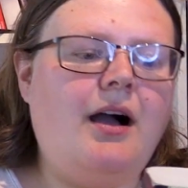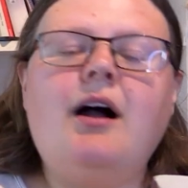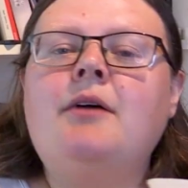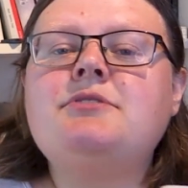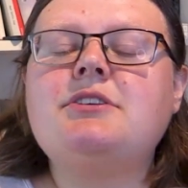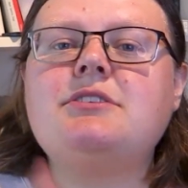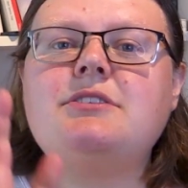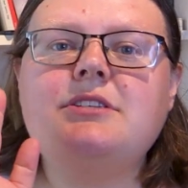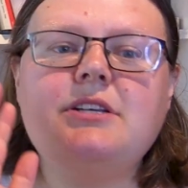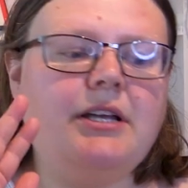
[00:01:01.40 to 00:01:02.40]
I'm
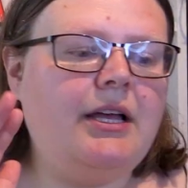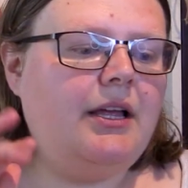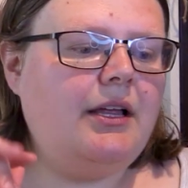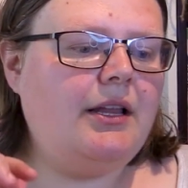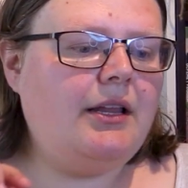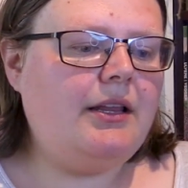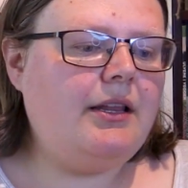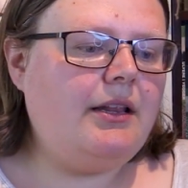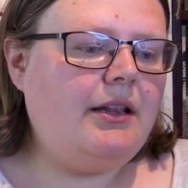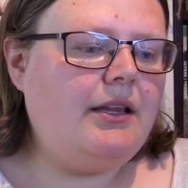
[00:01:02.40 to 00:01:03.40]
just
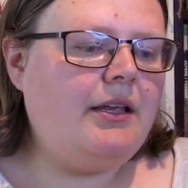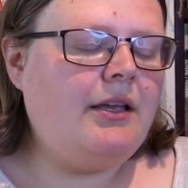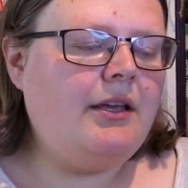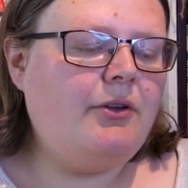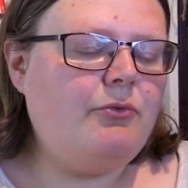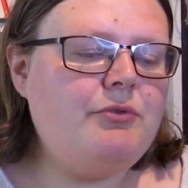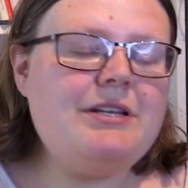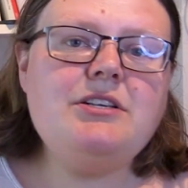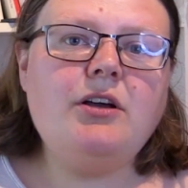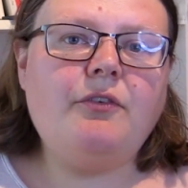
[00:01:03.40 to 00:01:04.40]

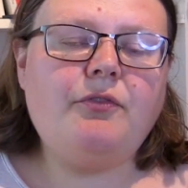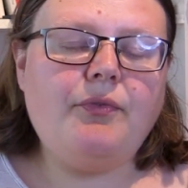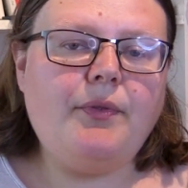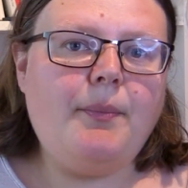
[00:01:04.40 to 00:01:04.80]
reading off the